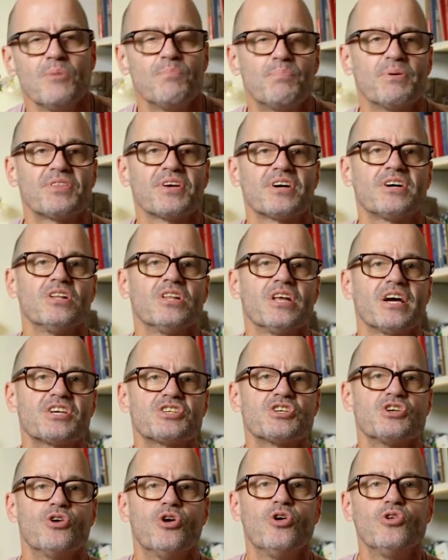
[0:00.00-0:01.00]
But the
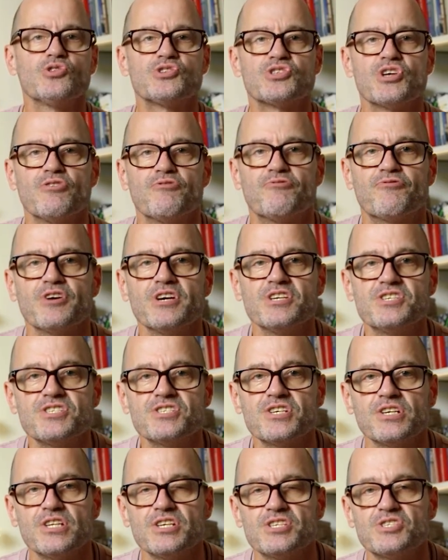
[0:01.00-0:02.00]
collection also
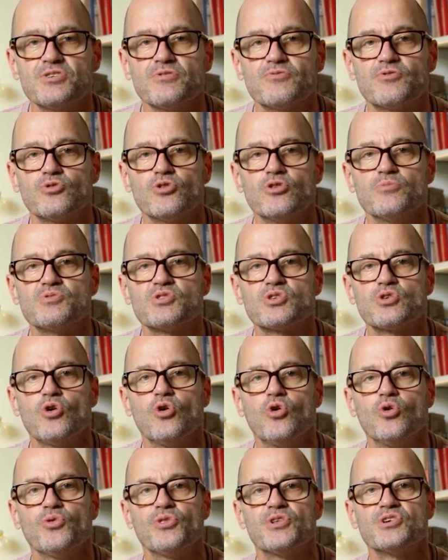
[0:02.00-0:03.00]
features a list of groups
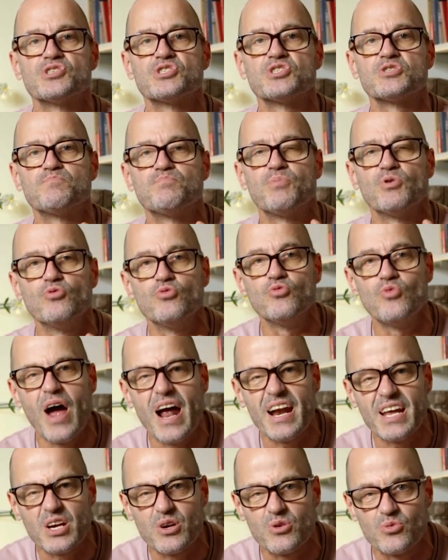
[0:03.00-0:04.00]
called the
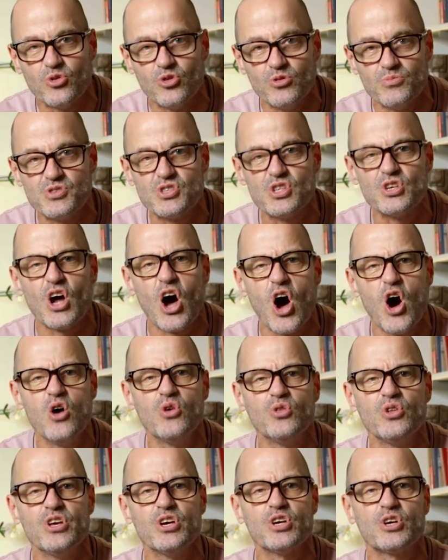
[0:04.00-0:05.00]
sporadic groups that
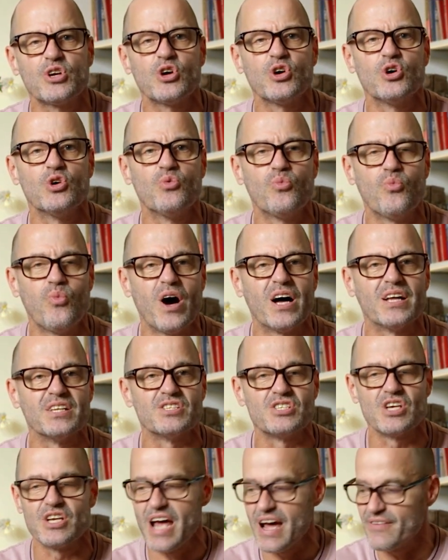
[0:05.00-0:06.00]
only occur
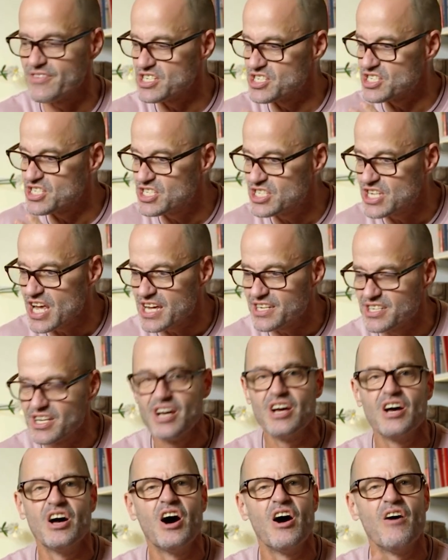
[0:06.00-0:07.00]
once and have a set,
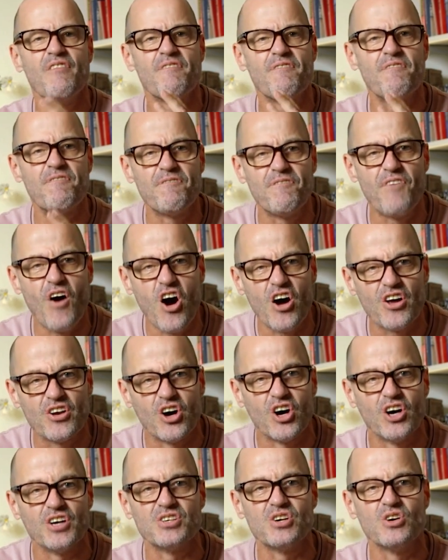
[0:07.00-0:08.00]

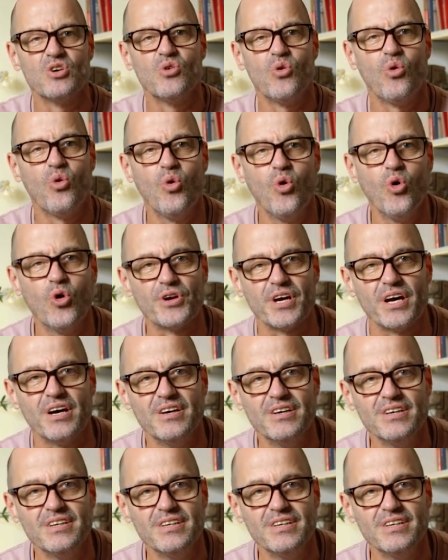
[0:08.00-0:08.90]
finite order.